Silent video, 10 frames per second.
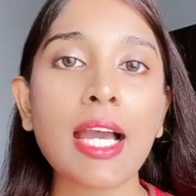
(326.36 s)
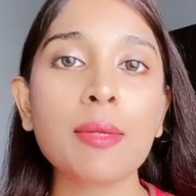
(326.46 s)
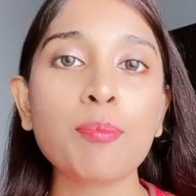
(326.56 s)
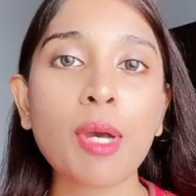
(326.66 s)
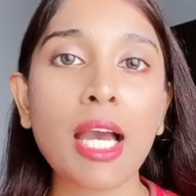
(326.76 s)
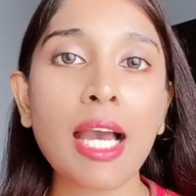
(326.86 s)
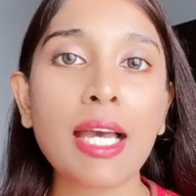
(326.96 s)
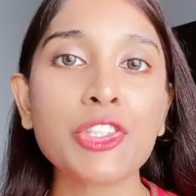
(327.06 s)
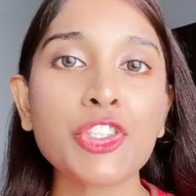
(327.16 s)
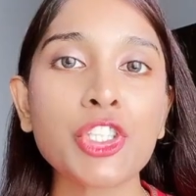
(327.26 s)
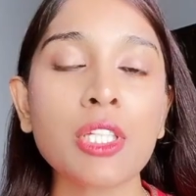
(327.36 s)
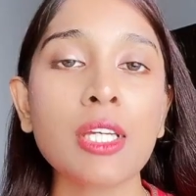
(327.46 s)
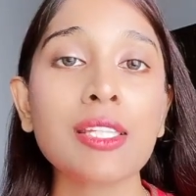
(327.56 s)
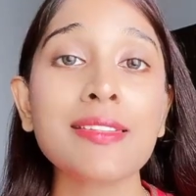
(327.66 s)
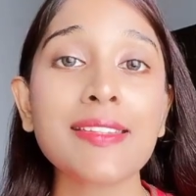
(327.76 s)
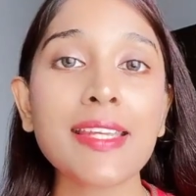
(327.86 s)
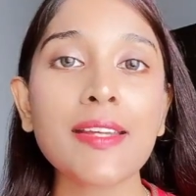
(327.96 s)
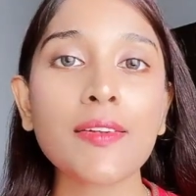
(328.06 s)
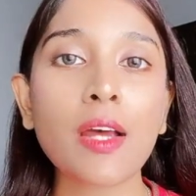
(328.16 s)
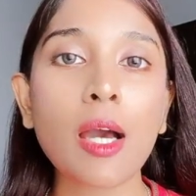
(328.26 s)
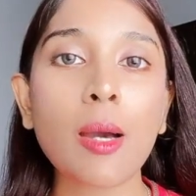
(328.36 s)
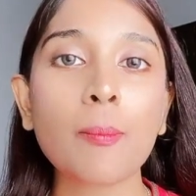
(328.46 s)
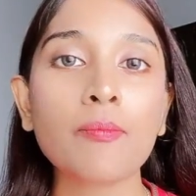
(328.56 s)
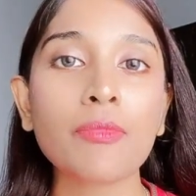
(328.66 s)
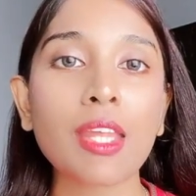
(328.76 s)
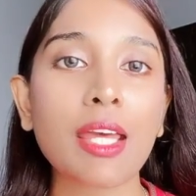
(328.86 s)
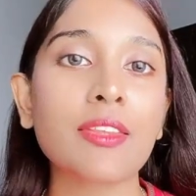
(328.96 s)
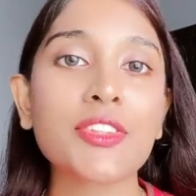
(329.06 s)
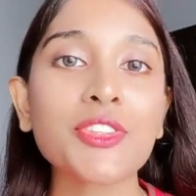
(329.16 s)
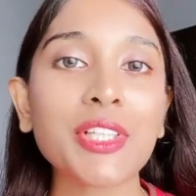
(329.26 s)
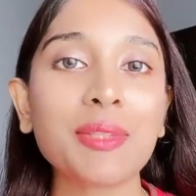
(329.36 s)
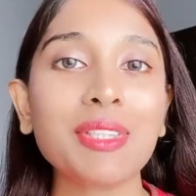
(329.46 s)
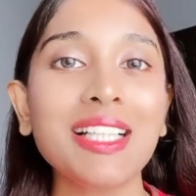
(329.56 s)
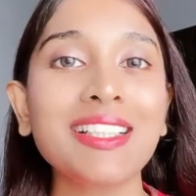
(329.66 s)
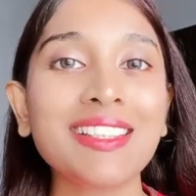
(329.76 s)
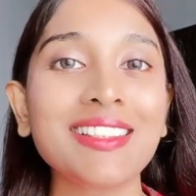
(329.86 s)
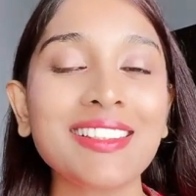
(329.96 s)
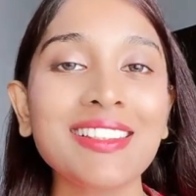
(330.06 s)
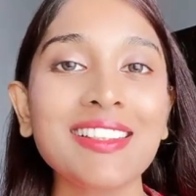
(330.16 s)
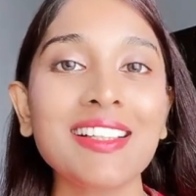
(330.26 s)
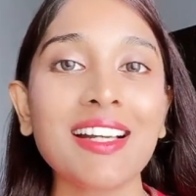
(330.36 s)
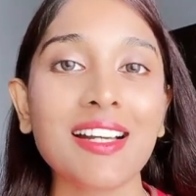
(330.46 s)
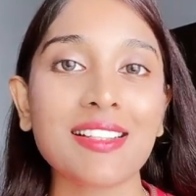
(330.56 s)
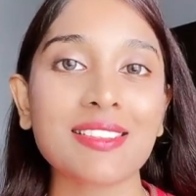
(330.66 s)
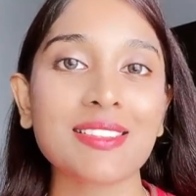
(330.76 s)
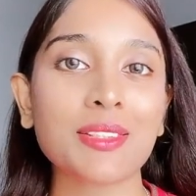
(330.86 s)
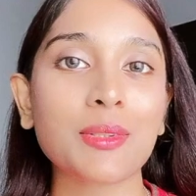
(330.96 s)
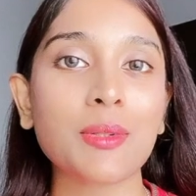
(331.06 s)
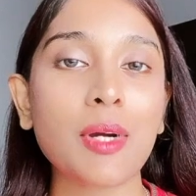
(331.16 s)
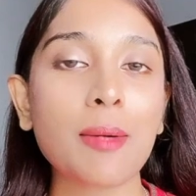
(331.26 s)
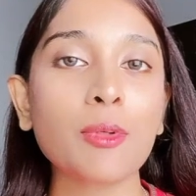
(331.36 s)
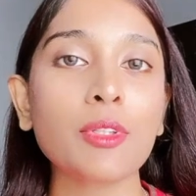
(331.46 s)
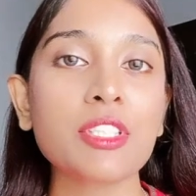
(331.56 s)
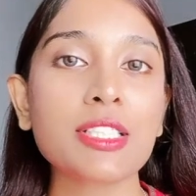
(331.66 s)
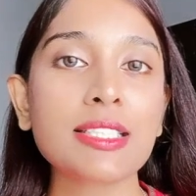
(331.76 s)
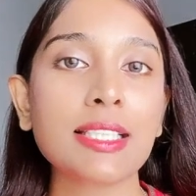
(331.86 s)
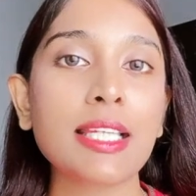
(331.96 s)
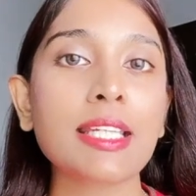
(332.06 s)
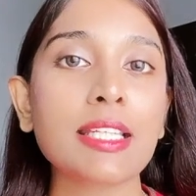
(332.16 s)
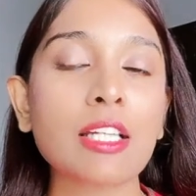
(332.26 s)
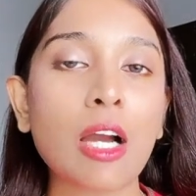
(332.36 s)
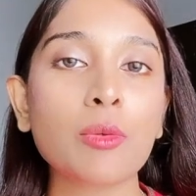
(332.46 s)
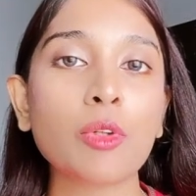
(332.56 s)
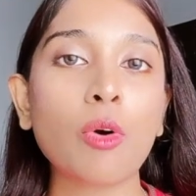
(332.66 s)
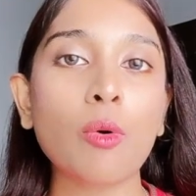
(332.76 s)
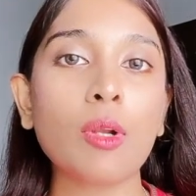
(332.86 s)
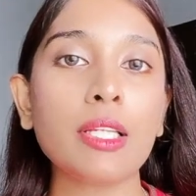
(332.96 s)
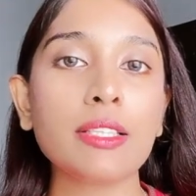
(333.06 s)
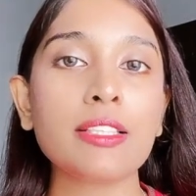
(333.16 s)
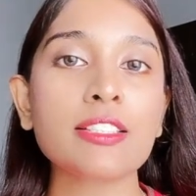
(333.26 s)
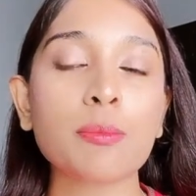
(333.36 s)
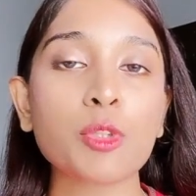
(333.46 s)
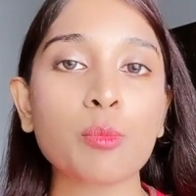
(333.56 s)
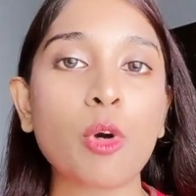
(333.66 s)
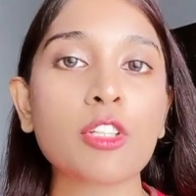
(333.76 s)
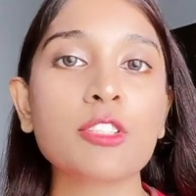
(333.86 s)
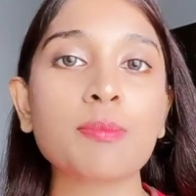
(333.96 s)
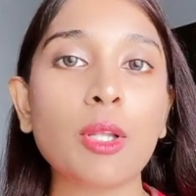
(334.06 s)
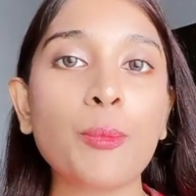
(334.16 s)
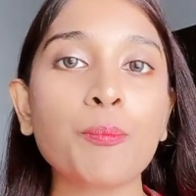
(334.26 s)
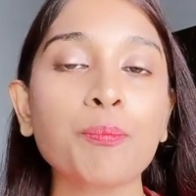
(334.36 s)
eye patch, serum, and this cream. So I'm going to just link it down all in the description box below.